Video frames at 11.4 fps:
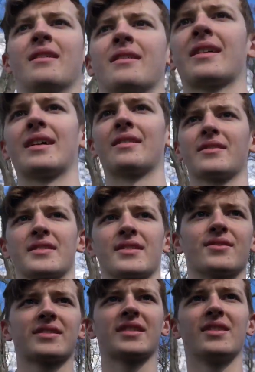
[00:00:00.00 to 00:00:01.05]
Okay, let's
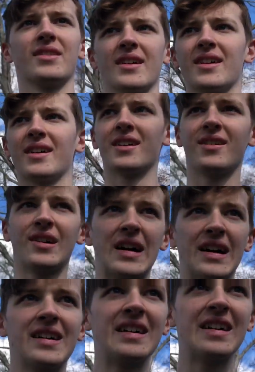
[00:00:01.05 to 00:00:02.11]
go see uh,
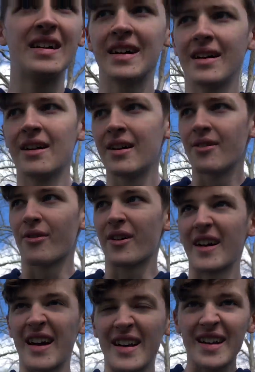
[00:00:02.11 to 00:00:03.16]
where
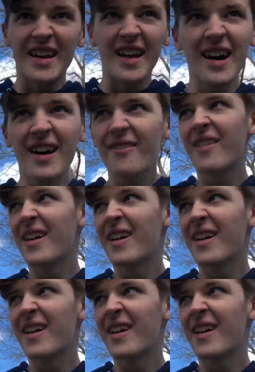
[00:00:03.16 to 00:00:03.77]
it ended up.